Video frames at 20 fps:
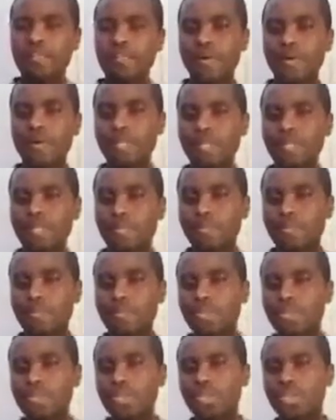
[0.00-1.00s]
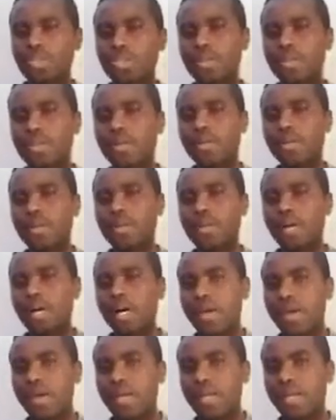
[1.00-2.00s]
For example, sodium
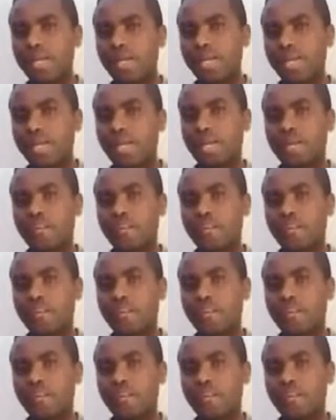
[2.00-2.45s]
ion will